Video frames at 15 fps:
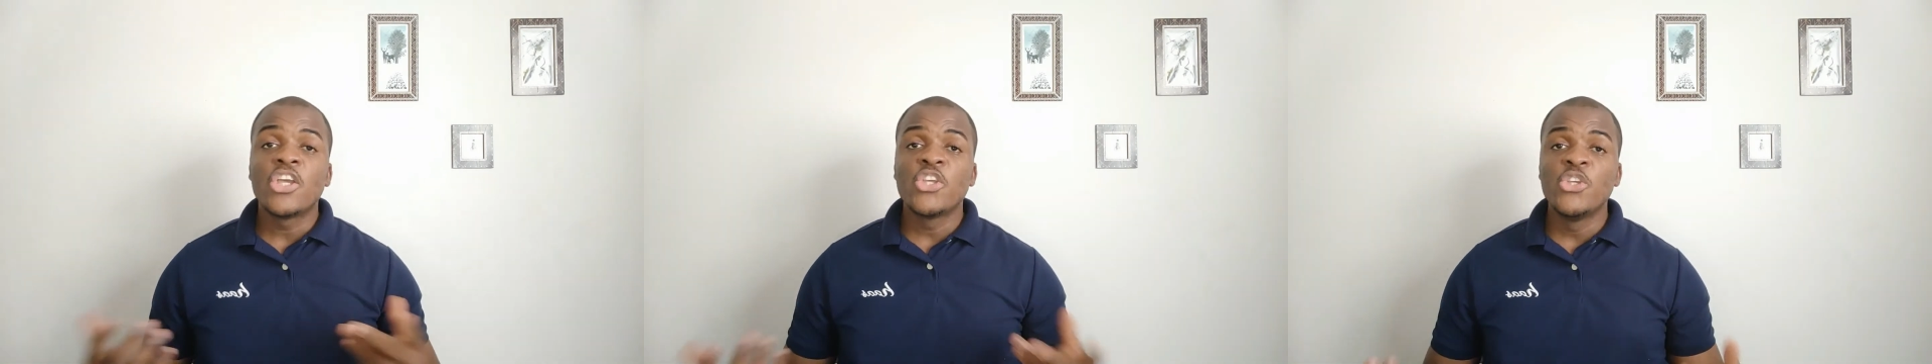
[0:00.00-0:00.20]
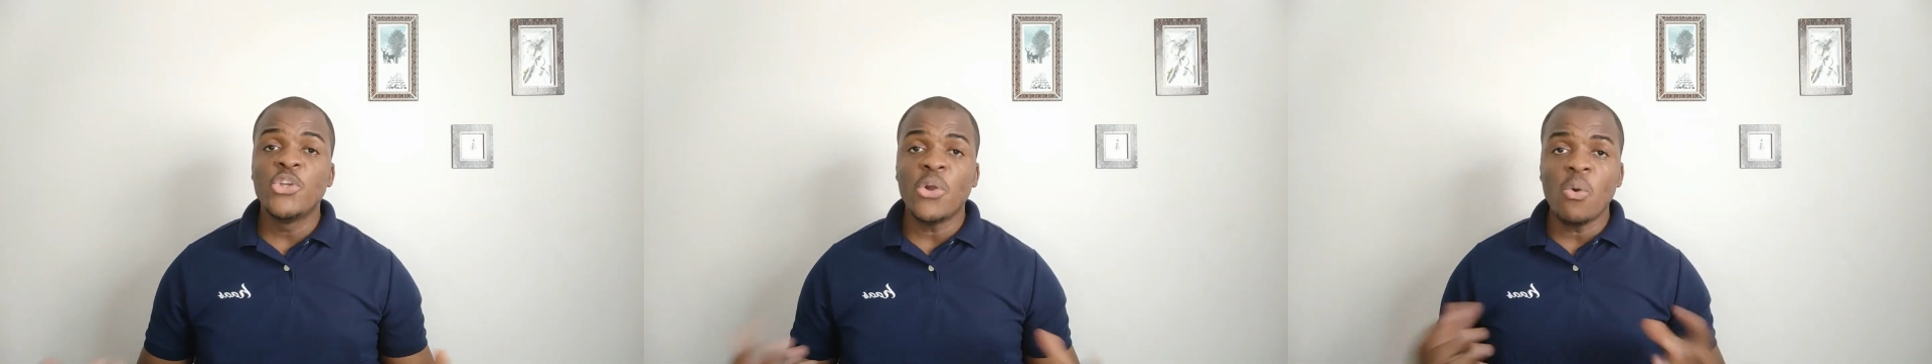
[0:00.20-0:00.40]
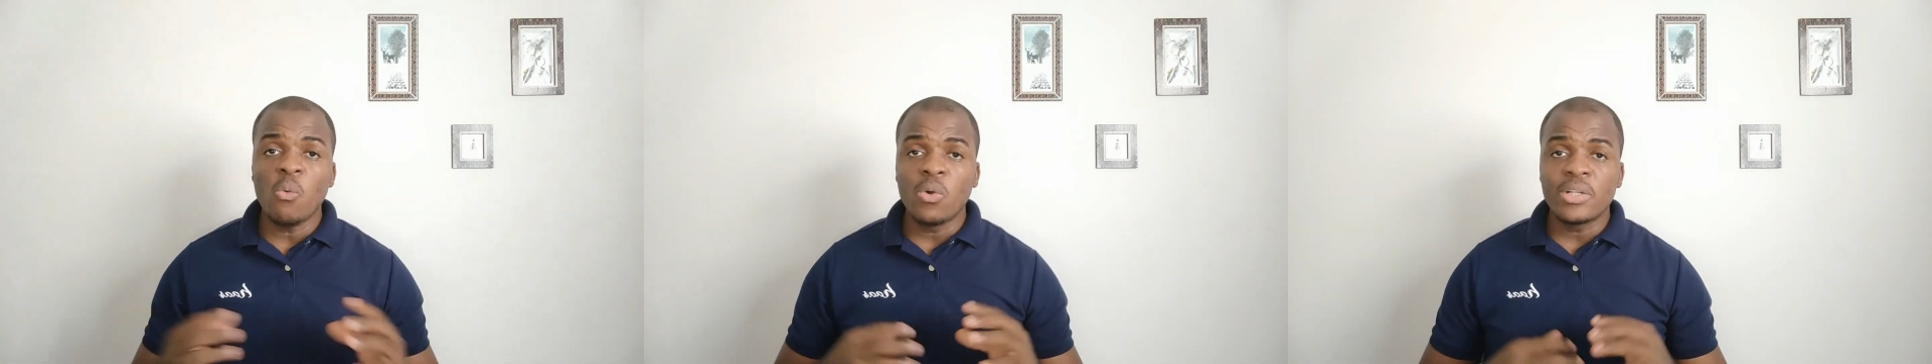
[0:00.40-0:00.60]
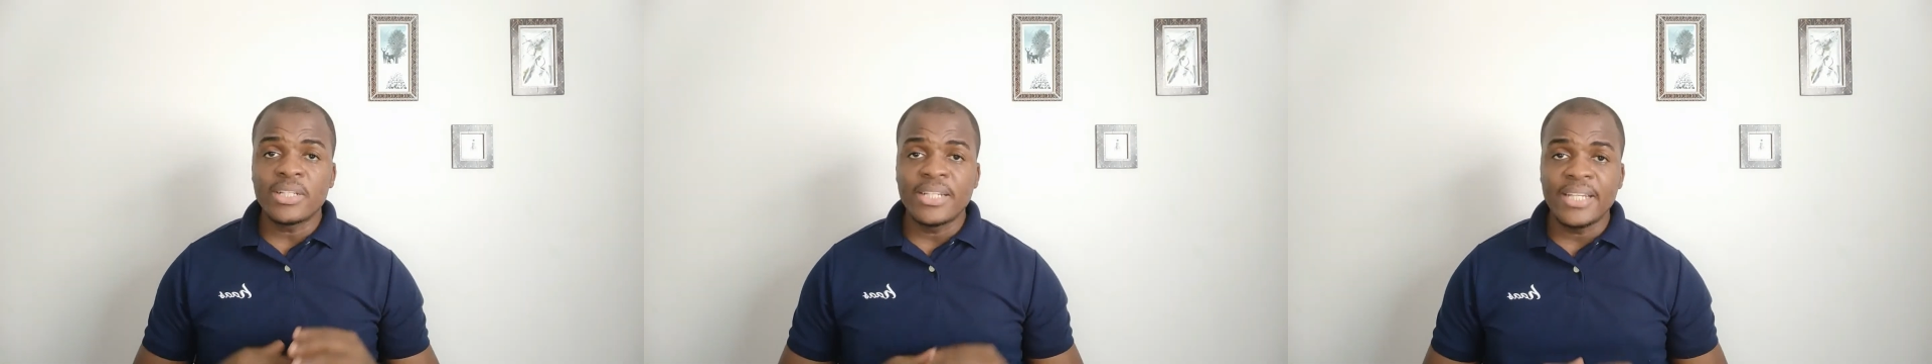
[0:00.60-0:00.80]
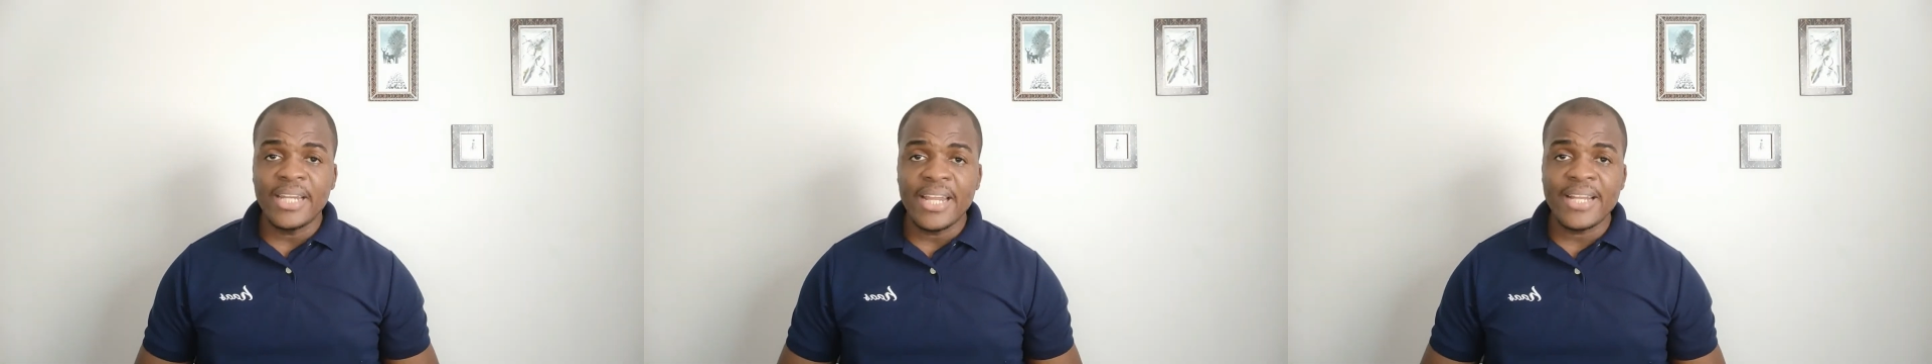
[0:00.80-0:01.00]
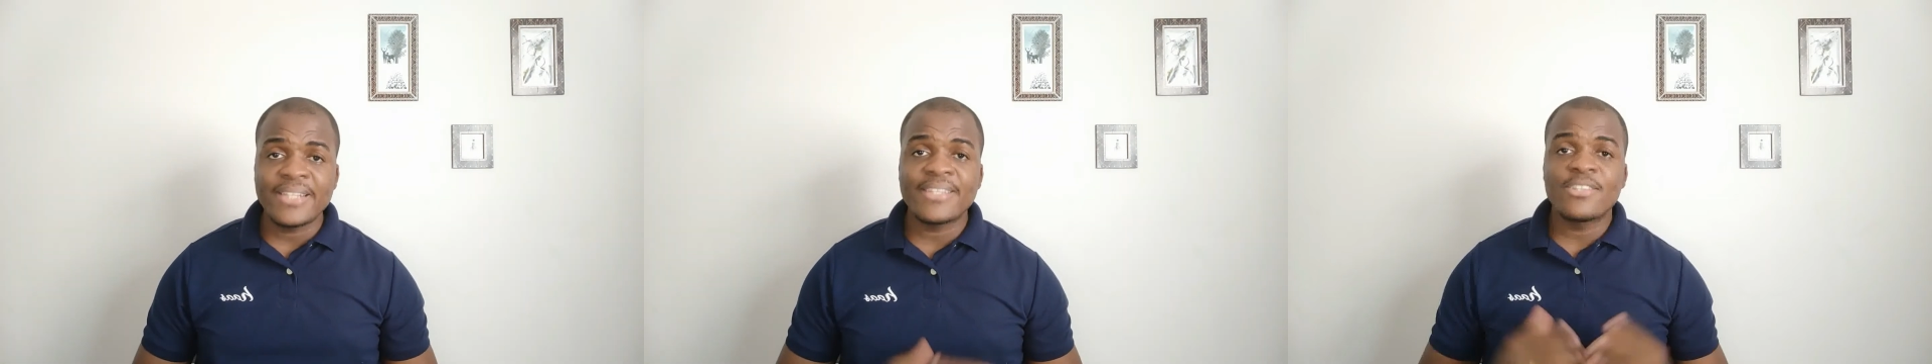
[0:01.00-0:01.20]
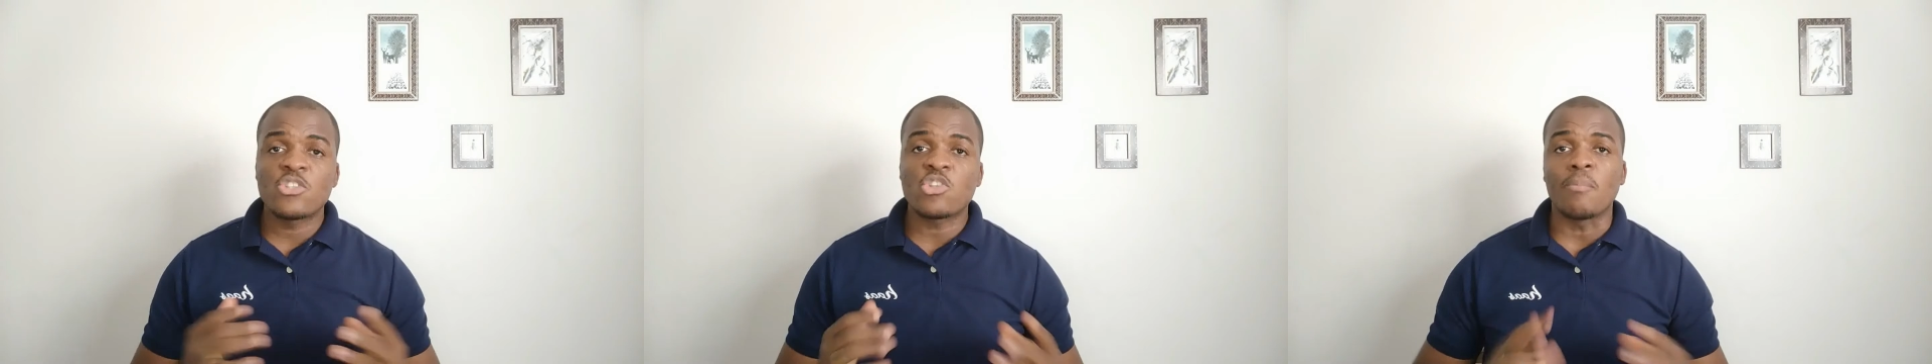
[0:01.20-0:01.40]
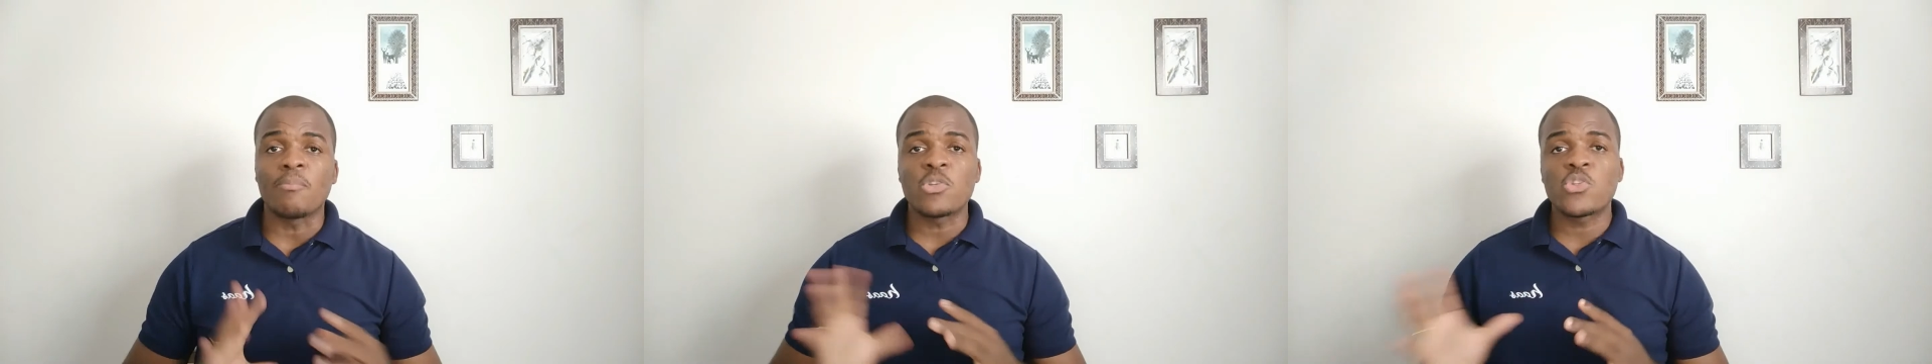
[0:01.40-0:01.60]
you would need some